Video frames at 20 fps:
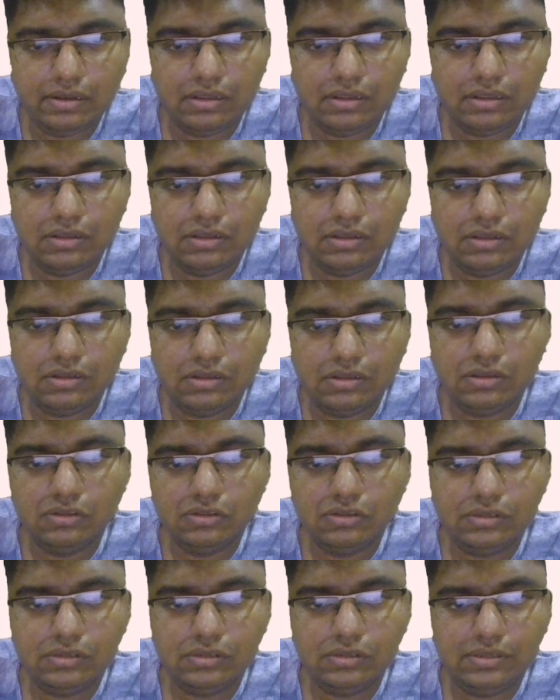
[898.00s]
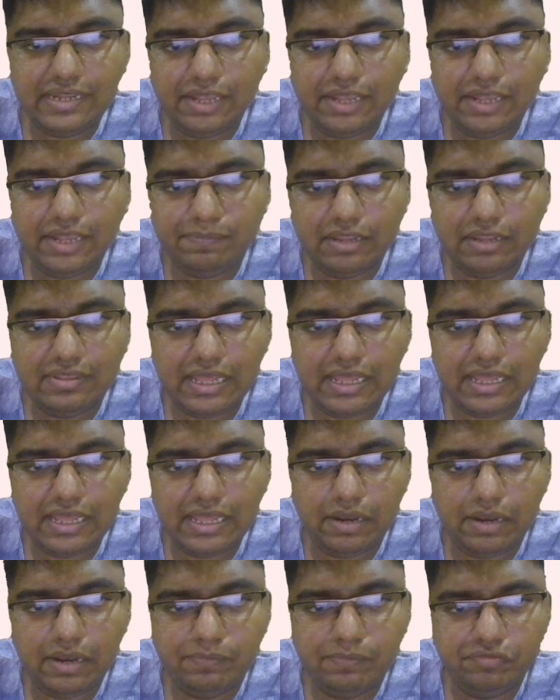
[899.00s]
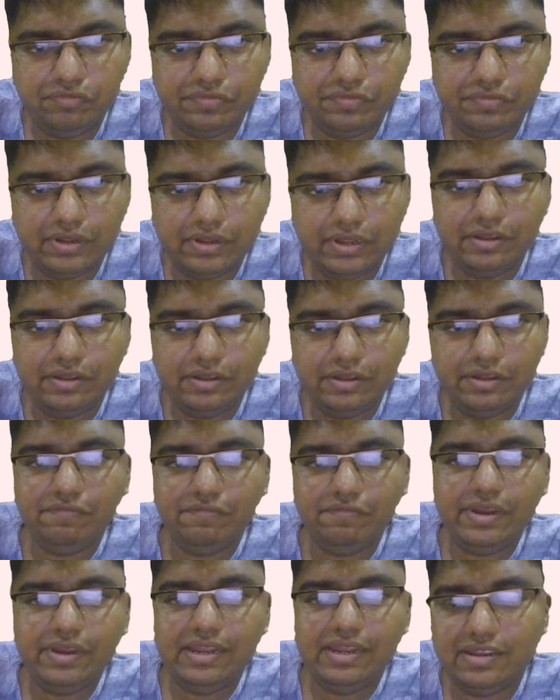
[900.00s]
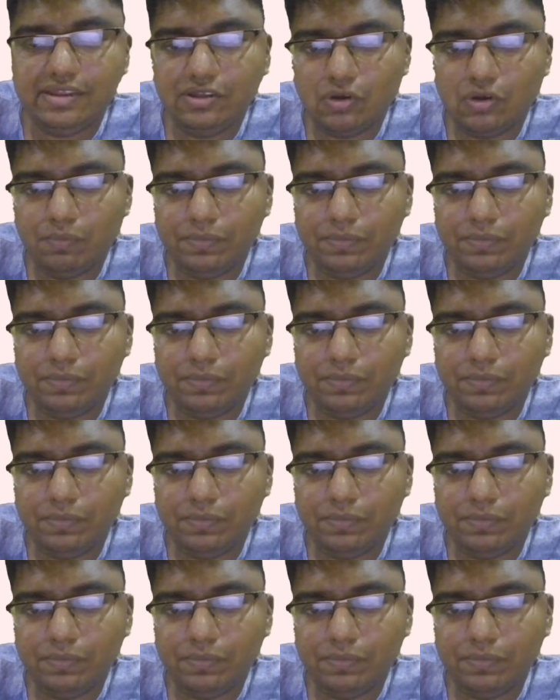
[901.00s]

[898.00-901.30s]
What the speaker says: So this takes place with the help of VDJ recombination.